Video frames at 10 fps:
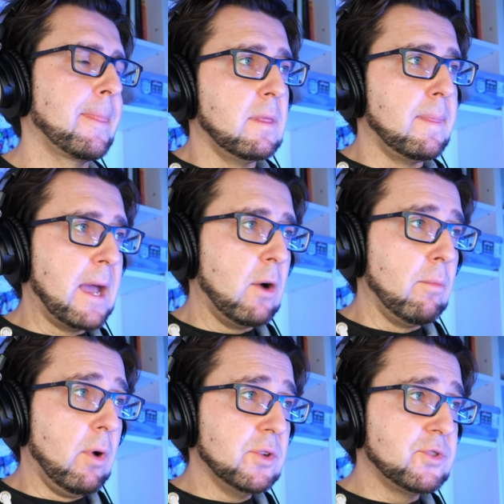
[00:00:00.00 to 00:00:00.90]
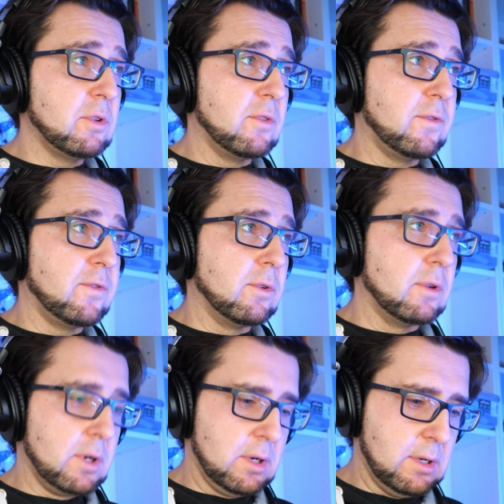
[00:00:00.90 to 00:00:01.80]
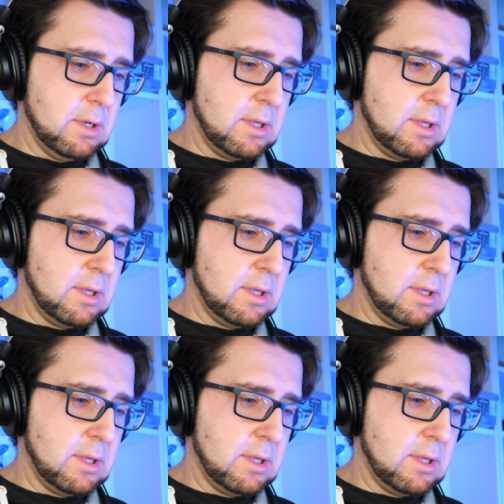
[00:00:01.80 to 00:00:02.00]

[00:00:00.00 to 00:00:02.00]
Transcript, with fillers: Now modulo 4,